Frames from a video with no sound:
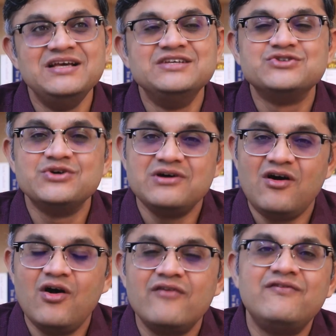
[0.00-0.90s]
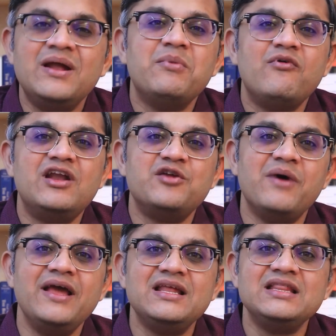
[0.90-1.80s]
So number one
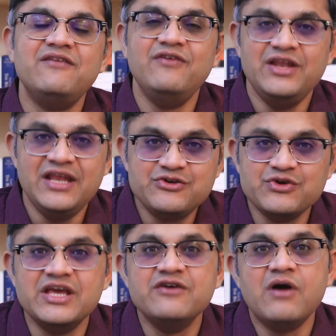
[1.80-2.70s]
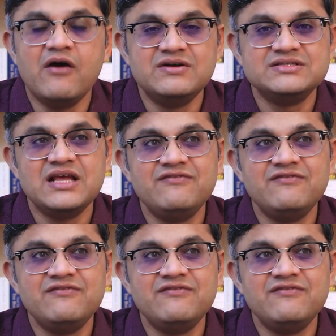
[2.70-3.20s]
reminder that we need to give ourselves